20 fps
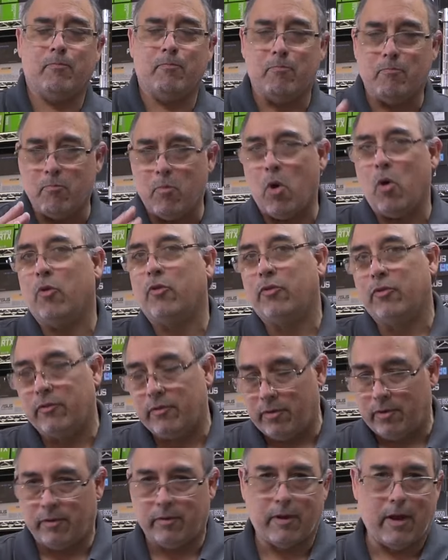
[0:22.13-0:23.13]

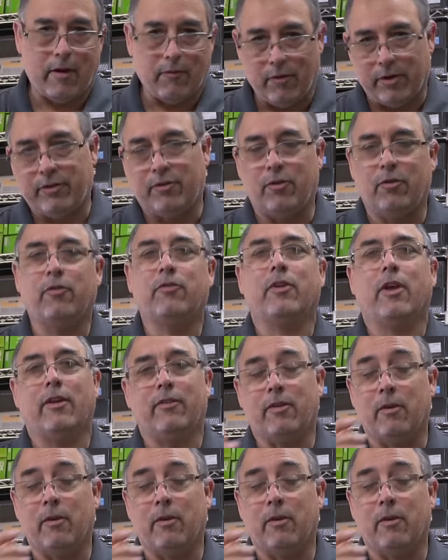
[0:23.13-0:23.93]
Most every Tuesday.